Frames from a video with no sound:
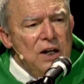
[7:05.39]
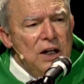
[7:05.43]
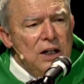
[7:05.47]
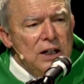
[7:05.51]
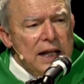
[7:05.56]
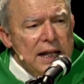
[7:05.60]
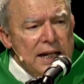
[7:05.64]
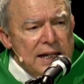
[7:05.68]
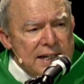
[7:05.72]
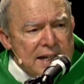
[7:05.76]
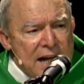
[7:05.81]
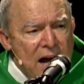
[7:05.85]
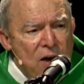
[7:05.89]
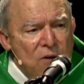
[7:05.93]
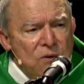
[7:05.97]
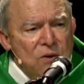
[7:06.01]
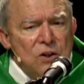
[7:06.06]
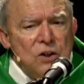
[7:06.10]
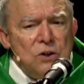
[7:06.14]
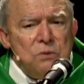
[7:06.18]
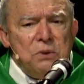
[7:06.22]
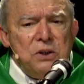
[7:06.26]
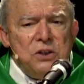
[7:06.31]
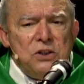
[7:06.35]

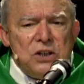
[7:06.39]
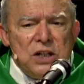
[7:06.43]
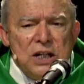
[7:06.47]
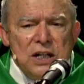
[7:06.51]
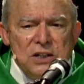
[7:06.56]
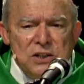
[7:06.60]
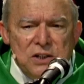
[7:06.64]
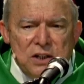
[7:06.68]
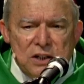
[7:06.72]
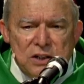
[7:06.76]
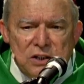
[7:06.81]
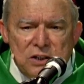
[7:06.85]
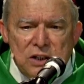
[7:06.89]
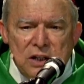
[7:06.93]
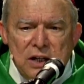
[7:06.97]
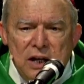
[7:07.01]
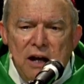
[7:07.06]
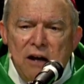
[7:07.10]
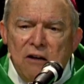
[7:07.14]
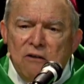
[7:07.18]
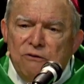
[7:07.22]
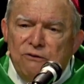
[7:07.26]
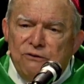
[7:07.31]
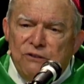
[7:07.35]
encounters with Jesus
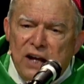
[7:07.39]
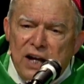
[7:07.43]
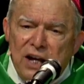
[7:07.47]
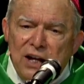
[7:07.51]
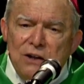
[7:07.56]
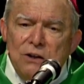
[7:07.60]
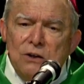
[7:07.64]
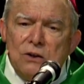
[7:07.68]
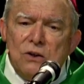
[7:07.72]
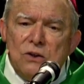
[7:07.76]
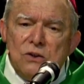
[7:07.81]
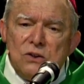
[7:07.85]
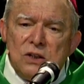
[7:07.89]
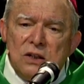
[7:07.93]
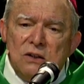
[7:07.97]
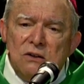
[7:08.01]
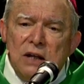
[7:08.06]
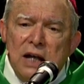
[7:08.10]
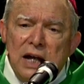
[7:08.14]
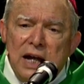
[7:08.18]
failures and,